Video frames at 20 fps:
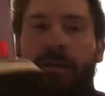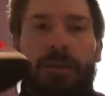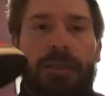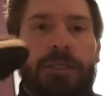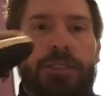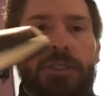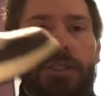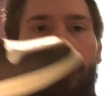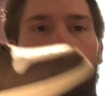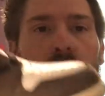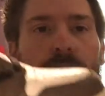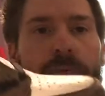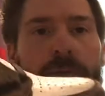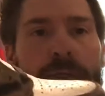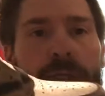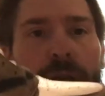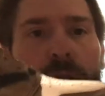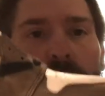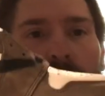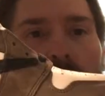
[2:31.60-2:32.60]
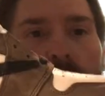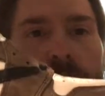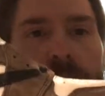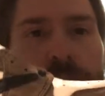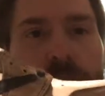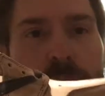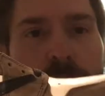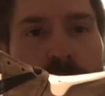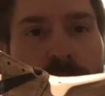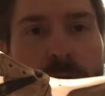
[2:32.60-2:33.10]
this shoe, has
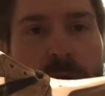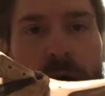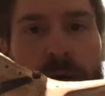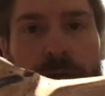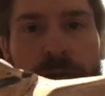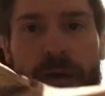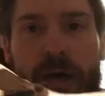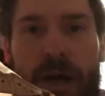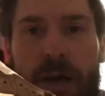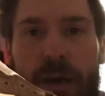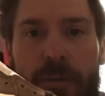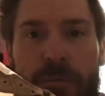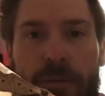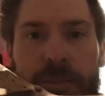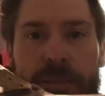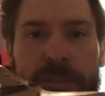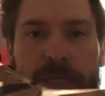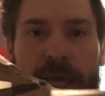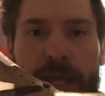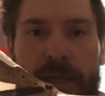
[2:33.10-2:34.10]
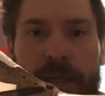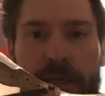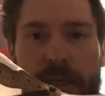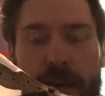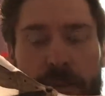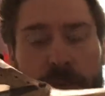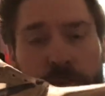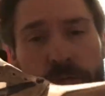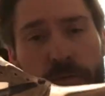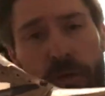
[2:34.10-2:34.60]
been around. It's had a
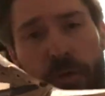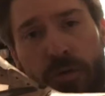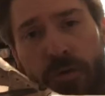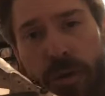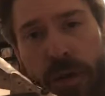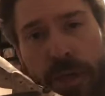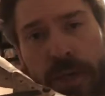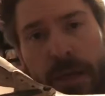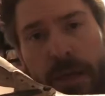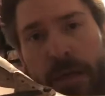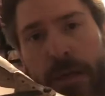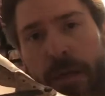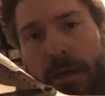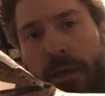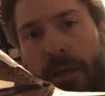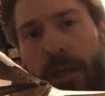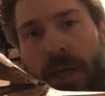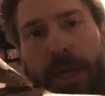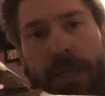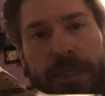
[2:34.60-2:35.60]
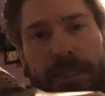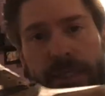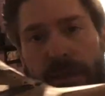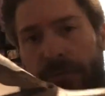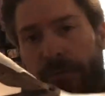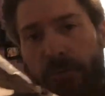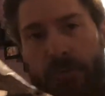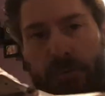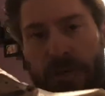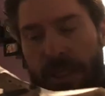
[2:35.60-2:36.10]
couple real quick, like
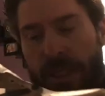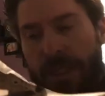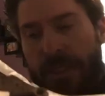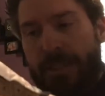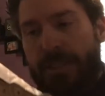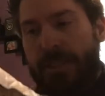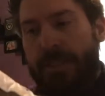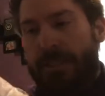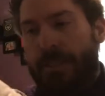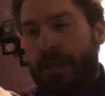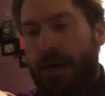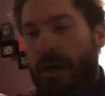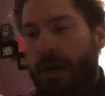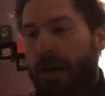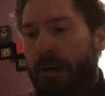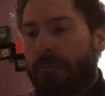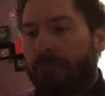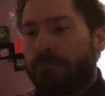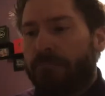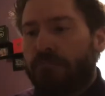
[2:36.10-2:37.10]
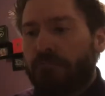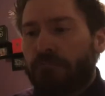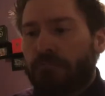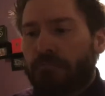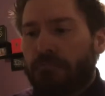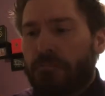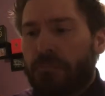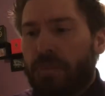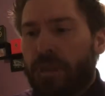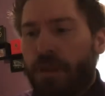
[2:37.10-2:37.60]
several releases.
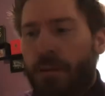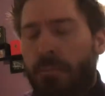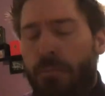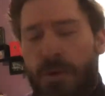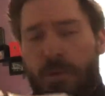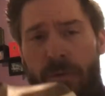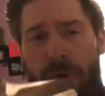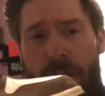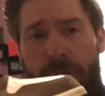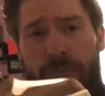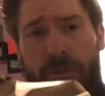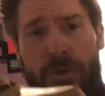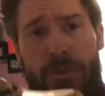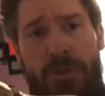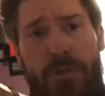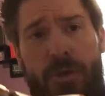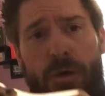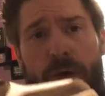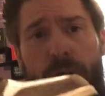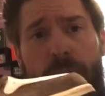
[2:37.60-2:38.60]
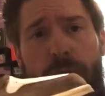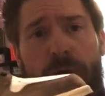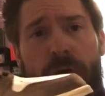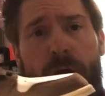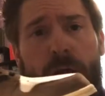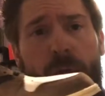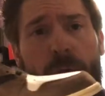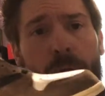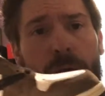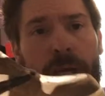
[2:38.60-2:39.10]
But when I first saw it, I knew
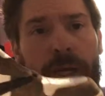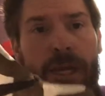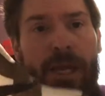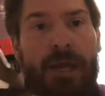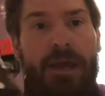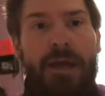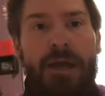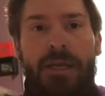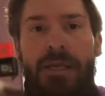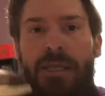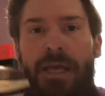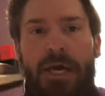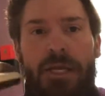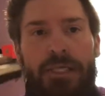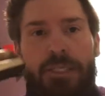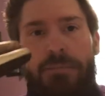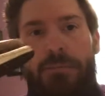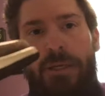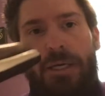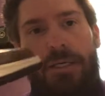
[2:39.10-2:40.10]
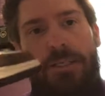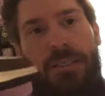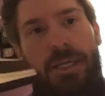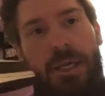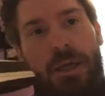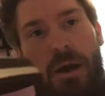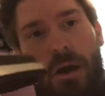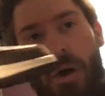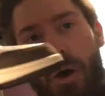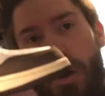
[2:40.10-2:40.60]
I wanted it. Not just because
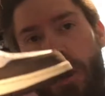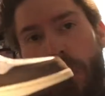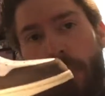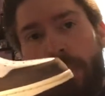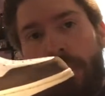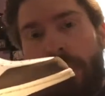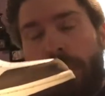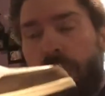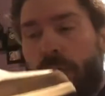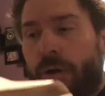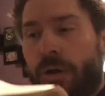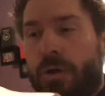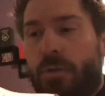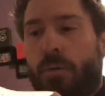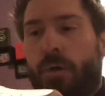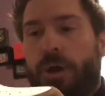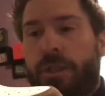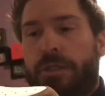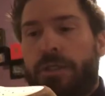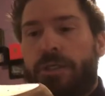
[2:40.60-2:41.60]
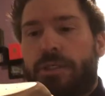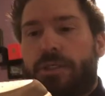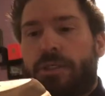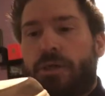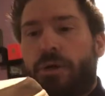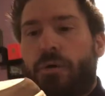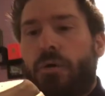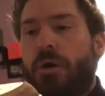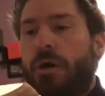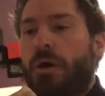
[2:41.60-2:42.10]
people were going to want this
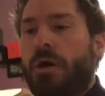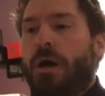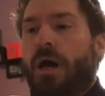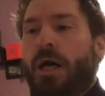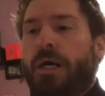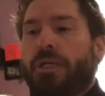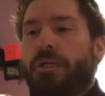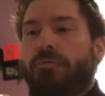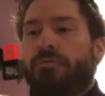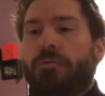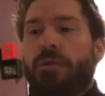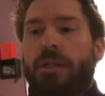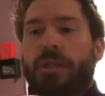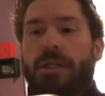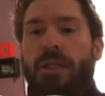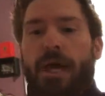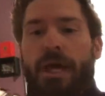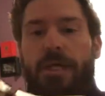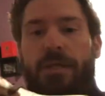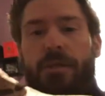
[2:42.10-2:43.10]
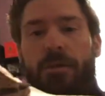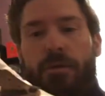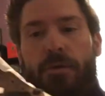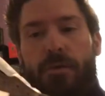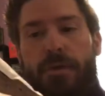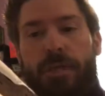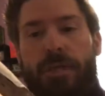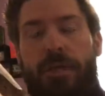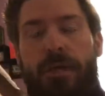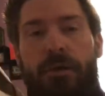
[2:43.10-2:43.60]
shoe. I just really like the
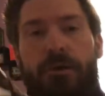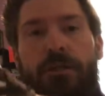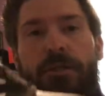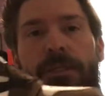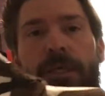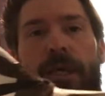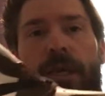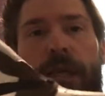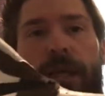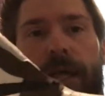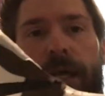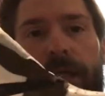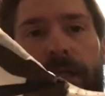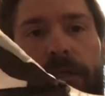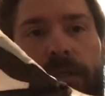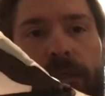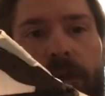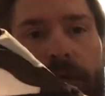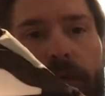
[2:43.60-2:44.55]
earthy tones, and I like this